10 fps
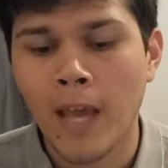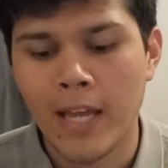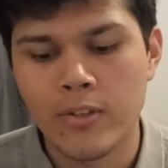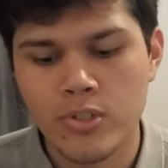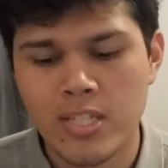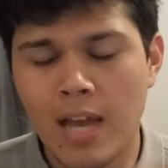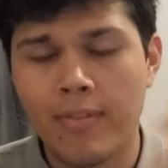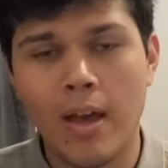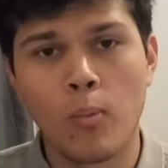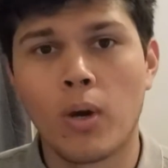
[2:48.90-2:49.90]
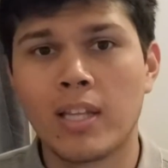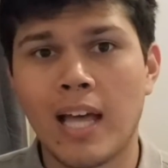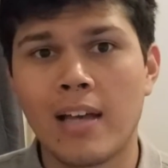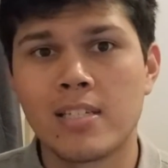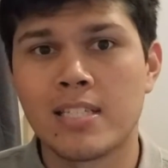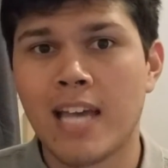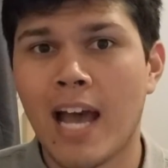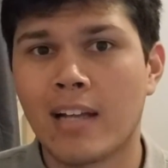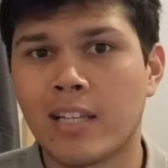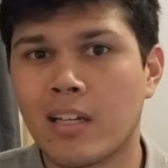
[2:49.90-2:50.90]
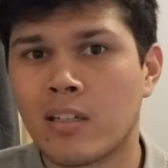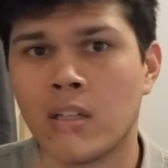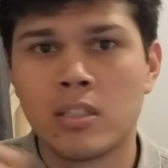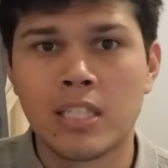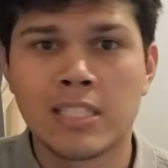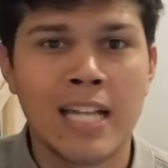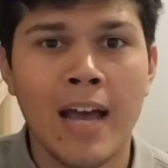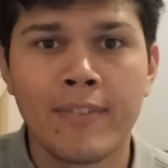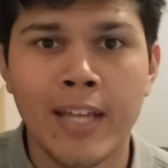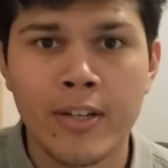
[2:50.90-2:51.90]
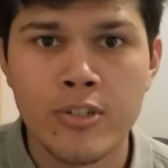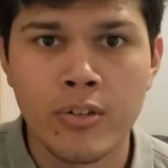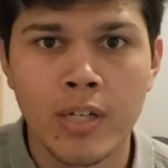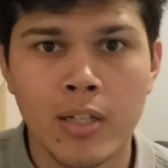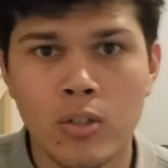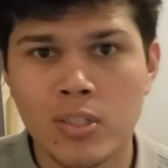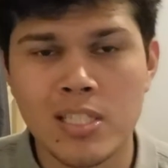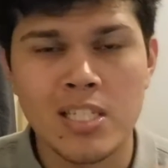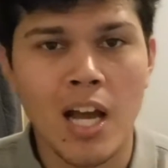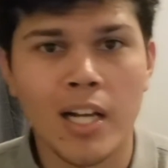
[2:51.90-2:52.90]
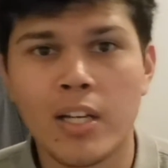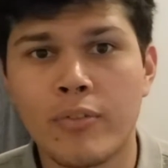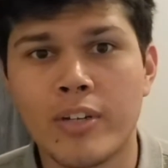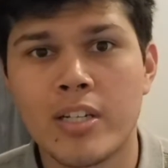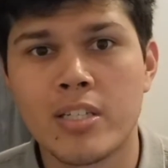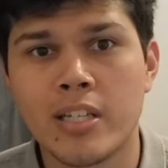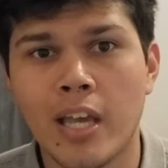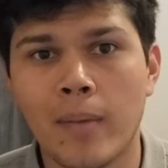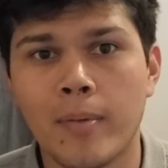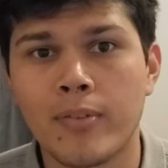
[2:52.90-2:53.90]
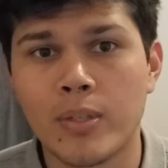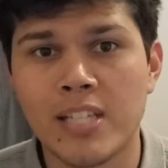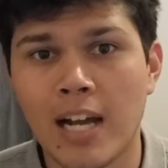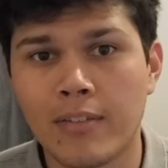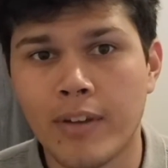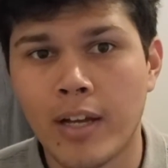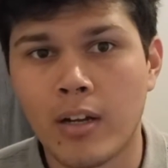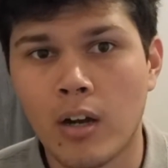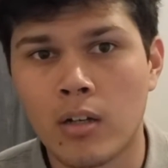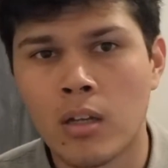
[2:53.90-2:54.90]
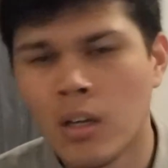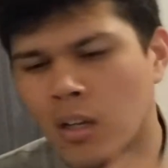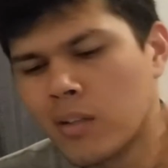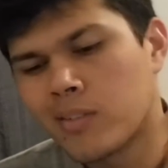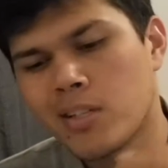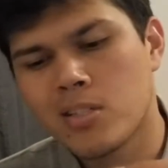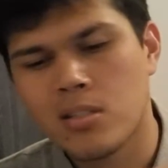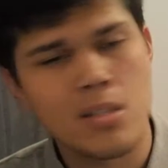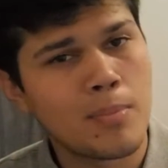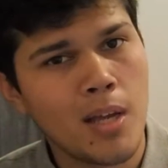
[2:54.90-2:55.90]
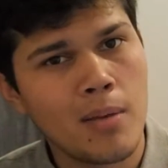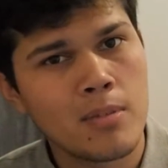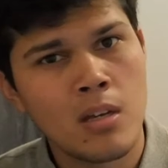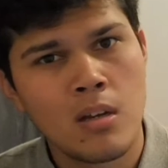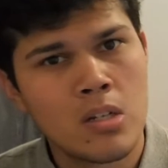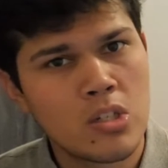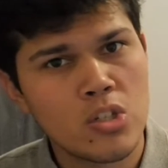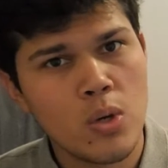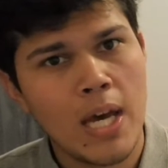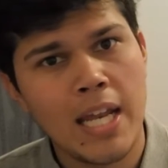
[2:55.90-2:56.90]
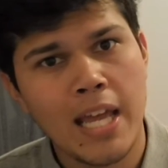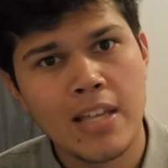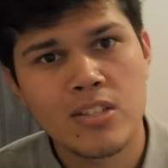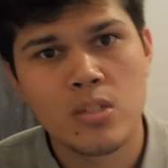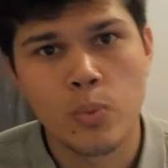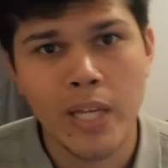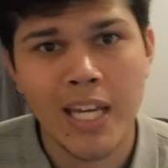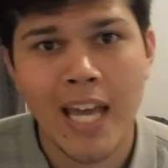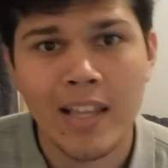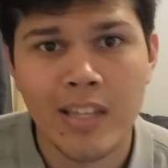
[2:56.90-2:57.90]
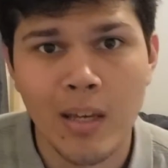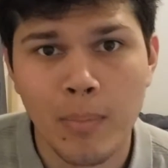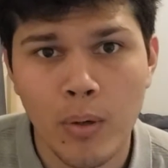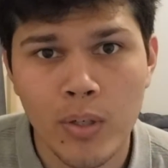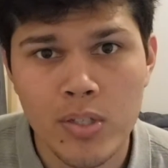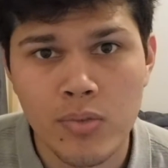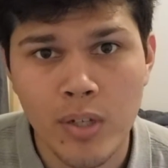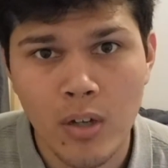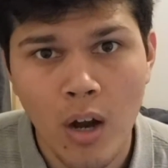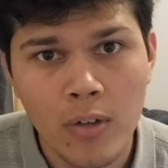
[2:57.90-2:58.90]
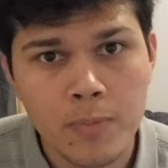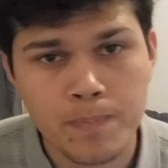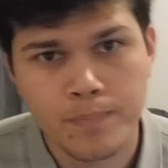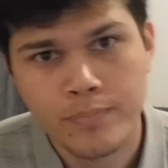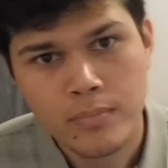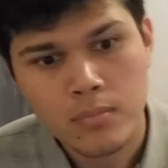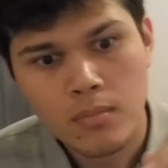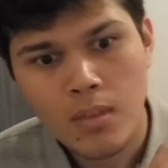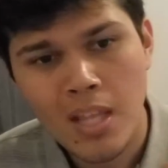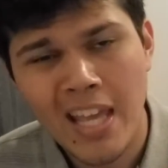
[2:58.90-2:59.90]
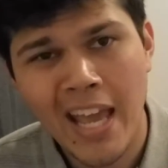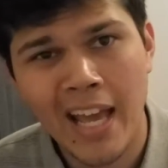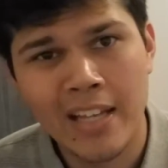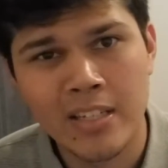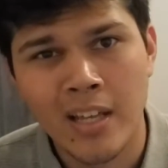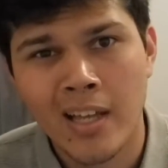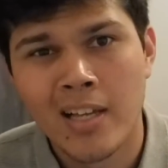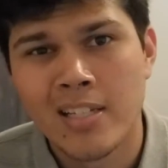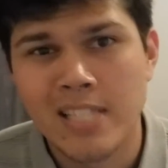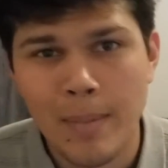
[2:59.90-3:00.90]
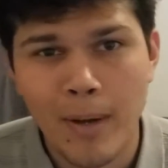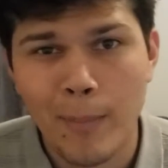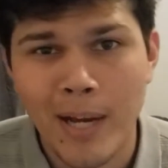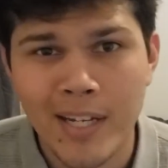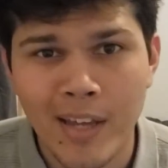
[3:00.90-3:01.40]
and you just have that one last attack that doesn't have any extra criticals, it's not going to finish the game if you attack Vanguard. Sometimes just go ahead and swing it at the opponent's rear guard and say bye-bye to